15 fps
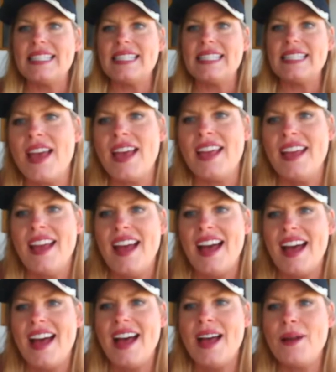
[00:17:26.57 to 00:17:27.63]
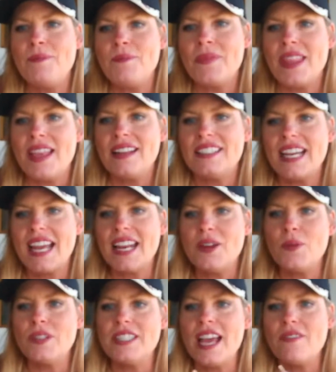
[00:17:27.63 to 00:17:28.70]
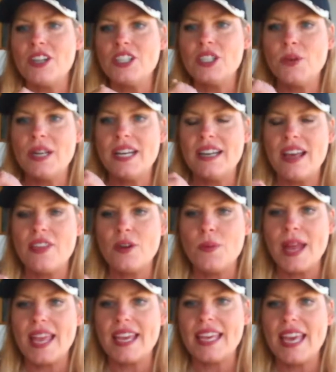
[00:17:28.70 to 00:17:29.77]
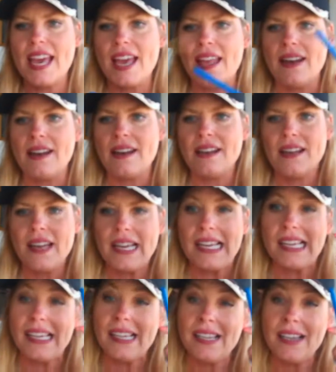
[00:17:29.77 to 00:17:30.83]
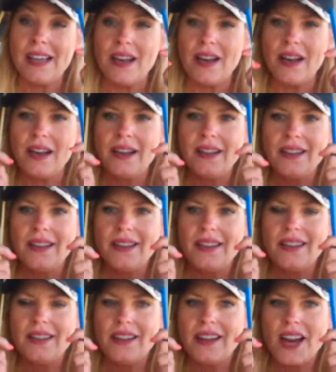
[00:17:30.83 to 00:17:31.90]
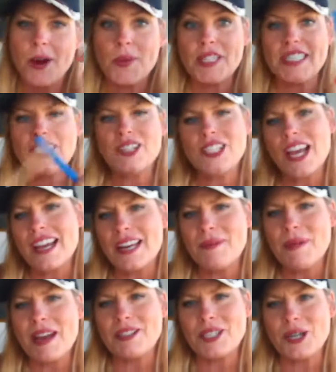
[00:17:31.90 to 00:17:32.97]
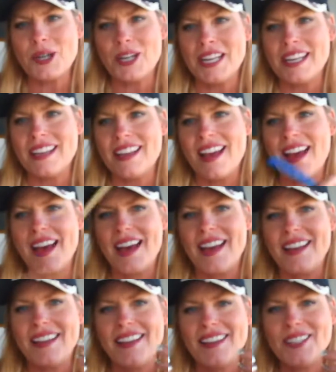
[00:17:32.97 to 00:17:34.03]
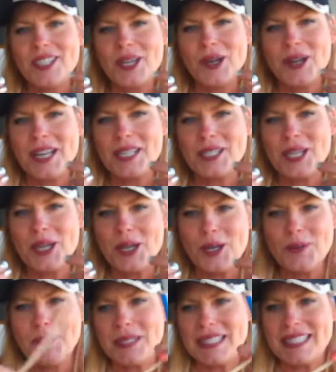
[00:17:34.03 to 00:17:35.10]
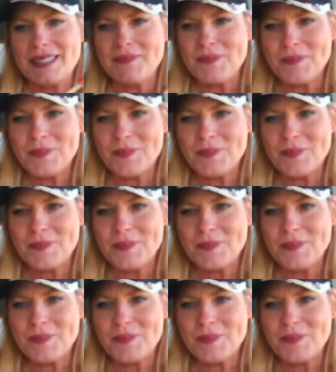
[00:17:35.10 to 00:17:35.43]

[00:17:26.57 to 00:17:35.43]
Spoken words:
Okay. Diana, we'll never do it another way again. Are we still talking about turning tubes?